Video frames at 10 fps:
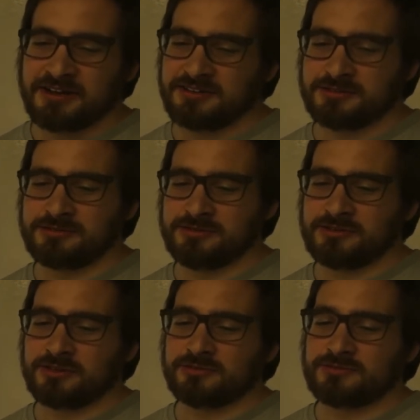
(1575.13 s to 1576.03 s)
you
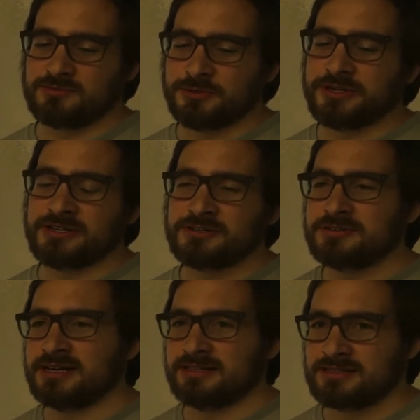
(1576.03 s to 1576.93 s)
don't want to do
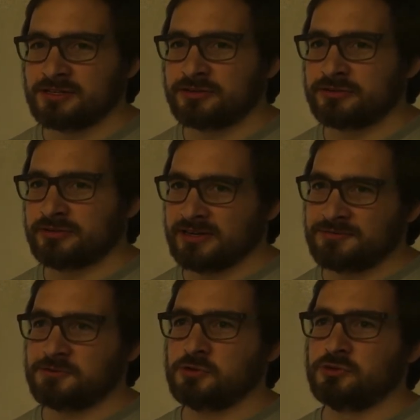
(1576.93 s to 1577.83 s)
that. So
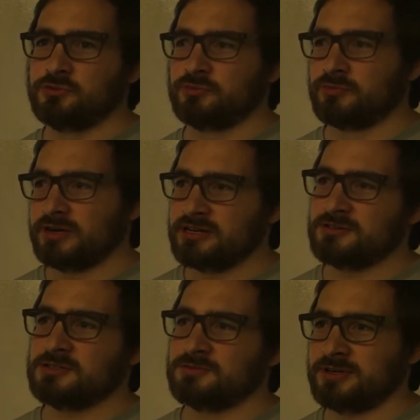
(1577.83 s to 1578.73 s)
if you want to
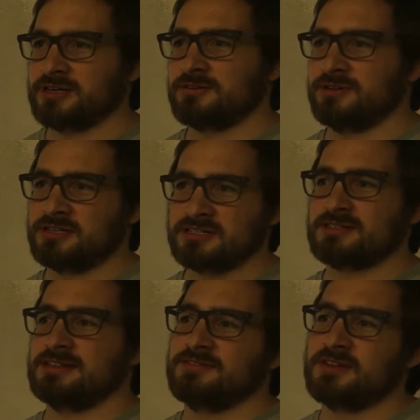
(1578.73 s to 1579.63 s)
use Worktree,
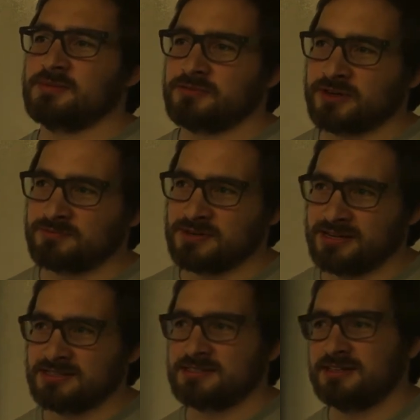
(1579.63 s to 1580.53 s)
just leave them in one
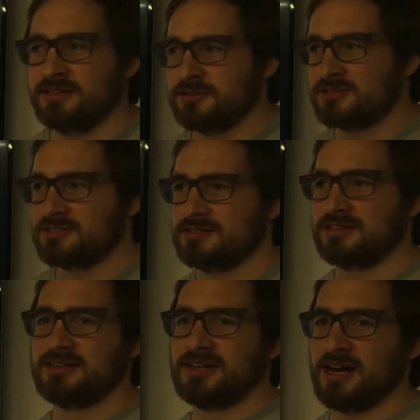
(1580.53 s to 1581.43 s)
place. They use
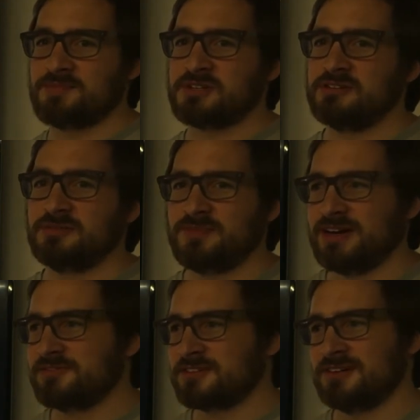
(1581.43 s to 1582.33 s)
absolute
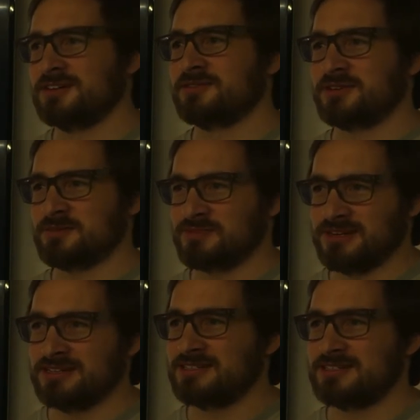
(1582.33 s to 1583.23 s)
paths all over the
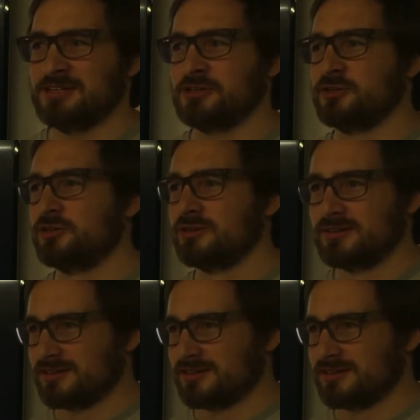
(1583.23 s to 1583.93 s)
place. So